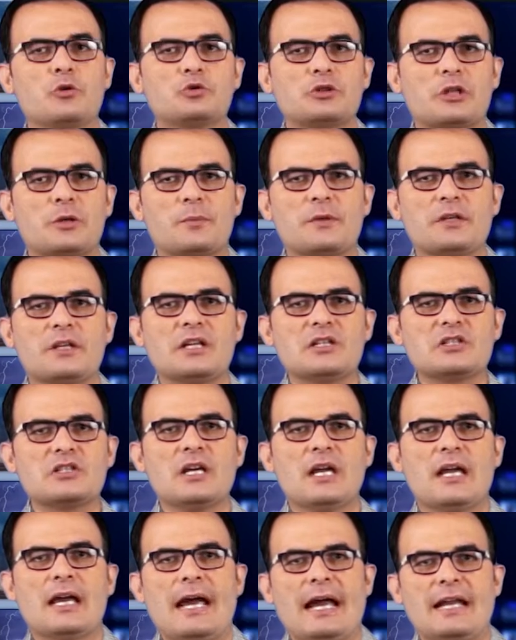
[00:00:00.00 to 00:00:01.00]
and Uttar Pradesh,
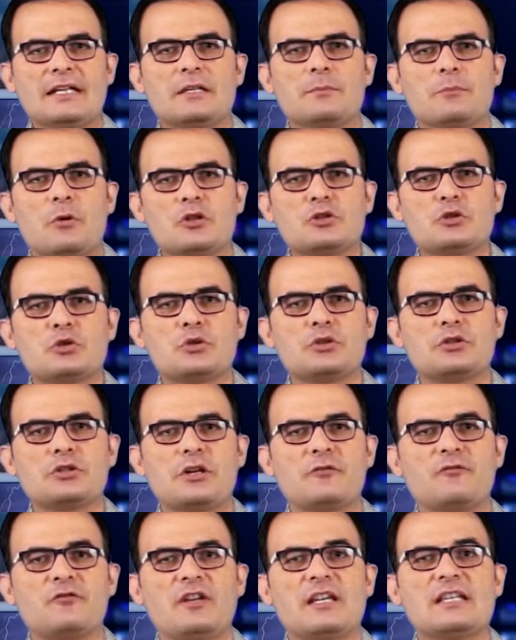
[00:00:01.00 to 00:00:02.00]
and the monsoon
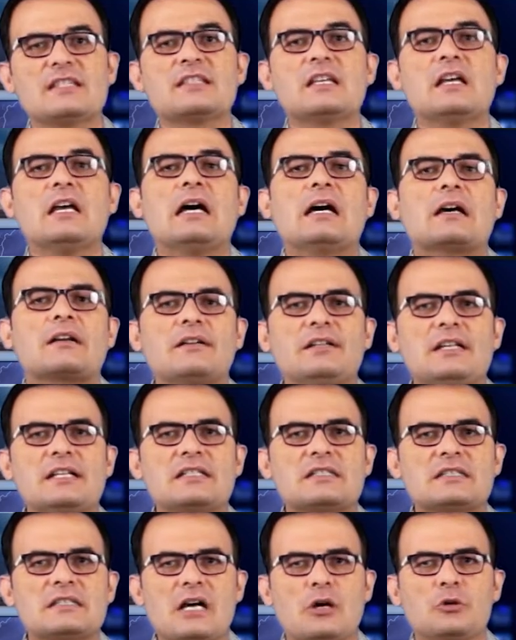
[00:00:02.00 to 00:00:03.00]
trough is running
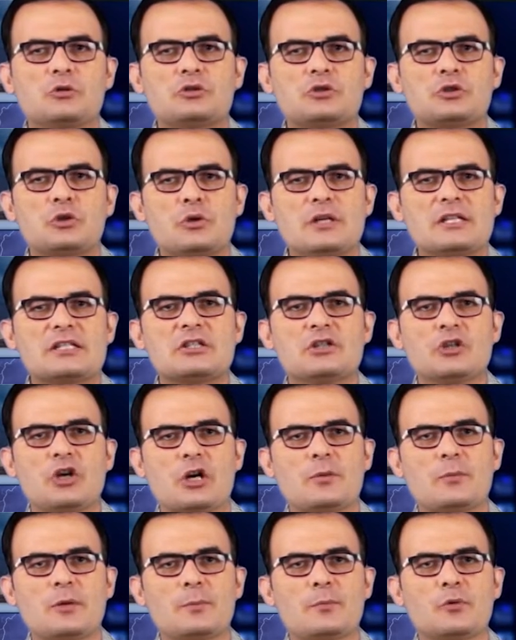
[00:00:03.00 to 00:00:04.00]
south to its
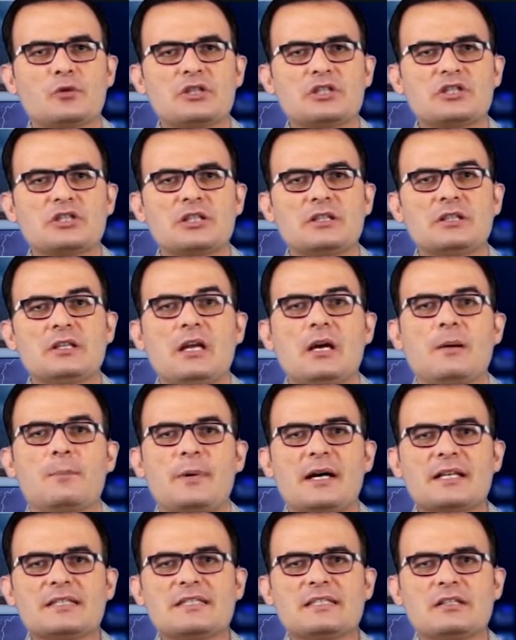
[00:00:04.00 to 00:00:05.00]
normal position,
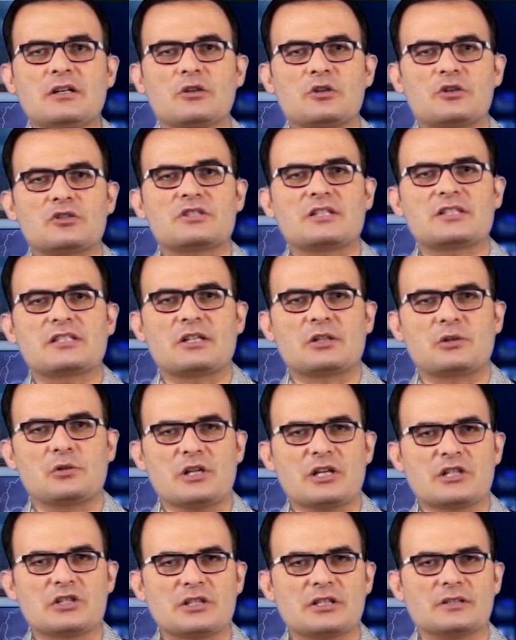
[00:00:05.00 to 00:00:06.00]
passing across the
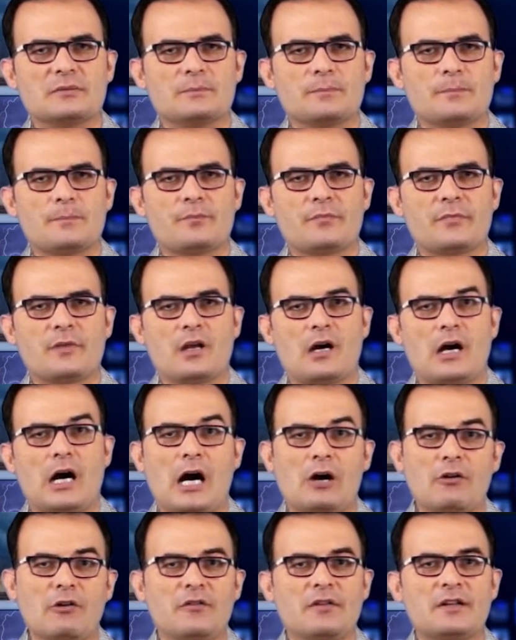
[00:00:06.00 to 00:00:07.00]
circulation.
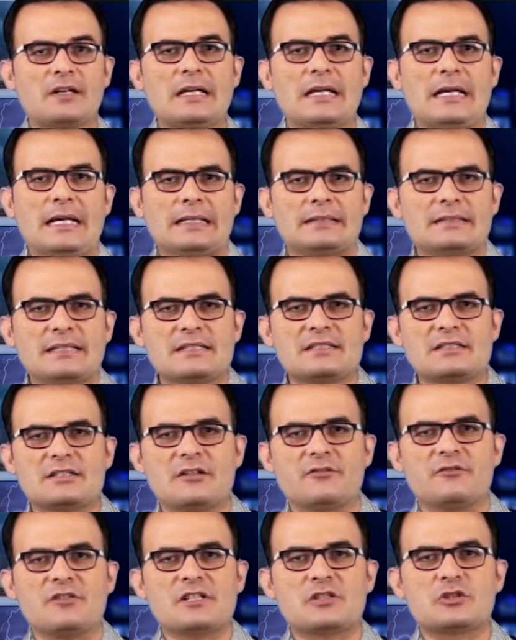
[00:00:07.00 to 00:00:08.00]
However, this
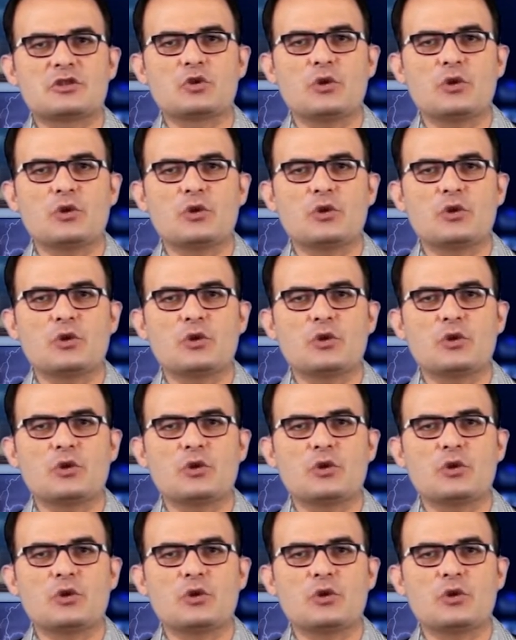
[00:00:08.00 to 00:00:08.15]
trough is